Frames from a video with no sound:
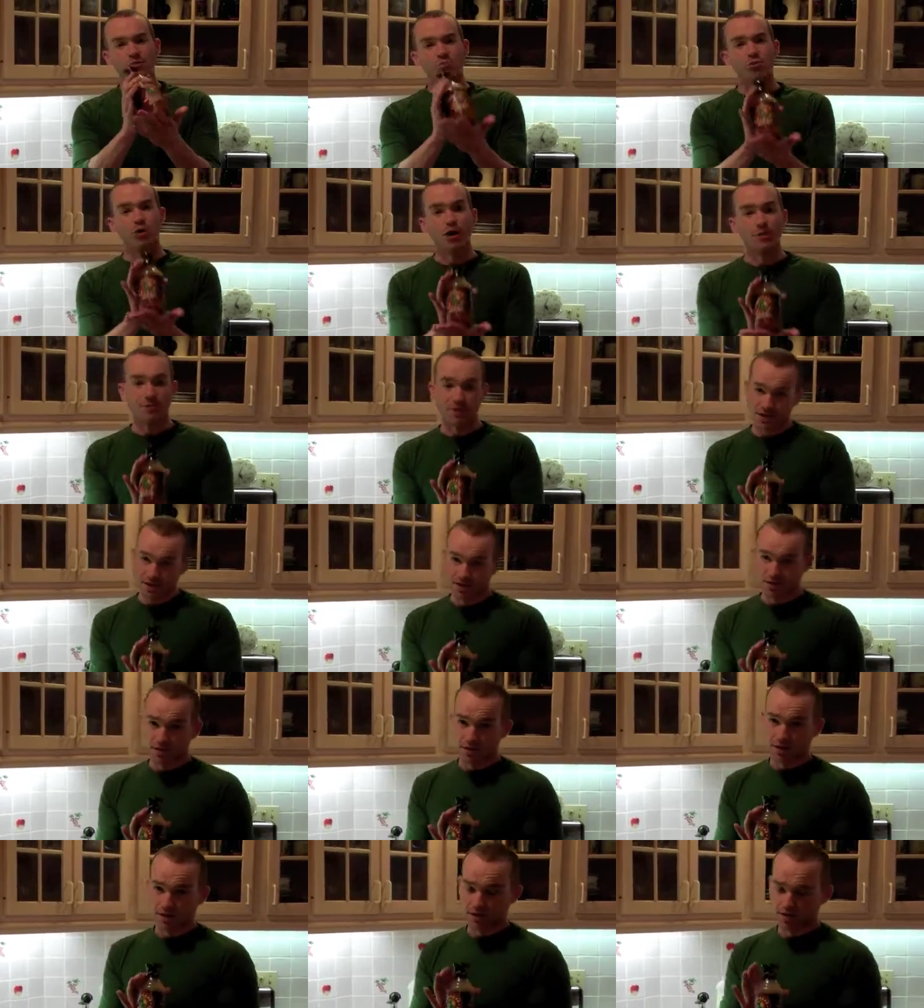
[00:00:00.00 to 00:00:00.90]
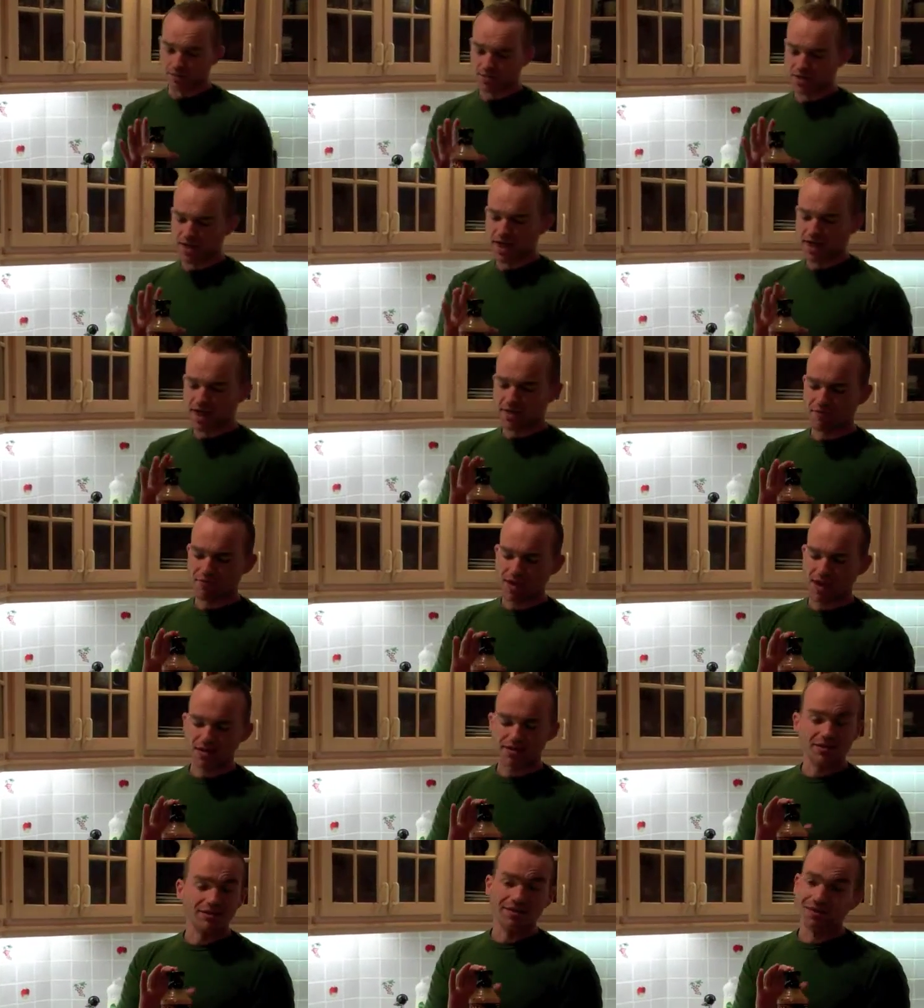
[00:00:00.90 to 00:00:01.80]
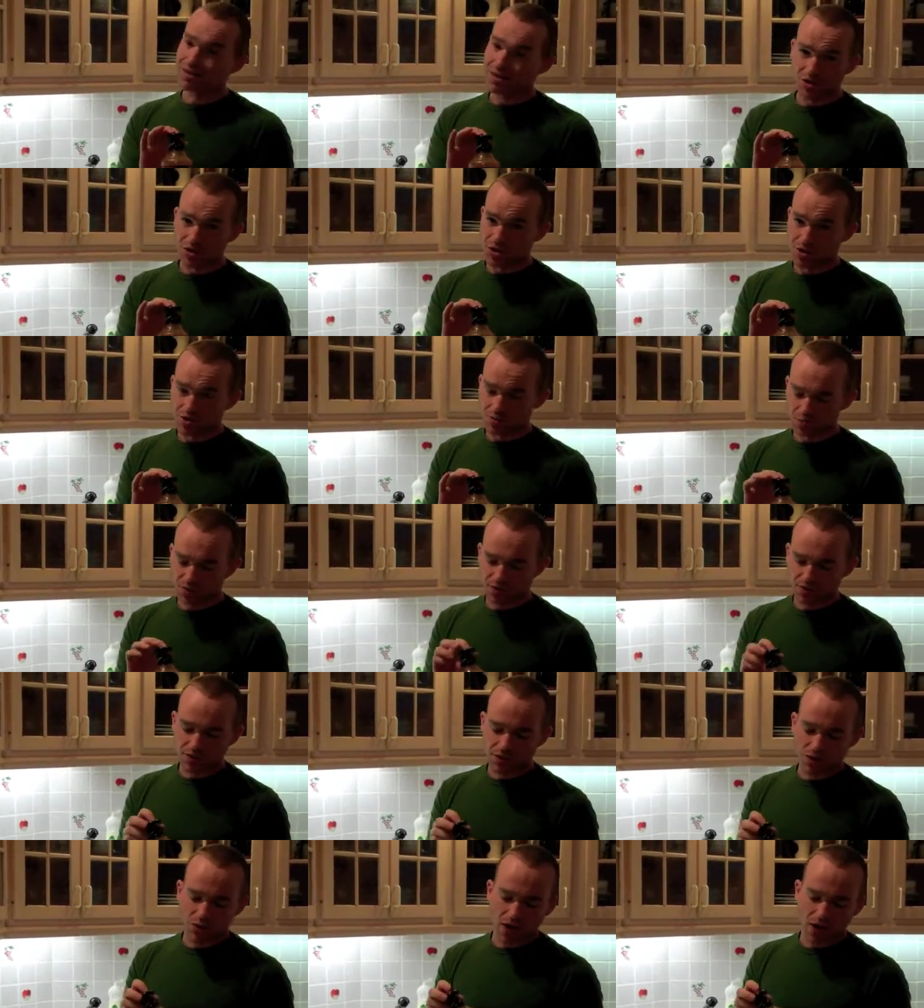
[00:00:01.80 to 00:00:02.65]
Brought me to Harlem to have that delicious meal.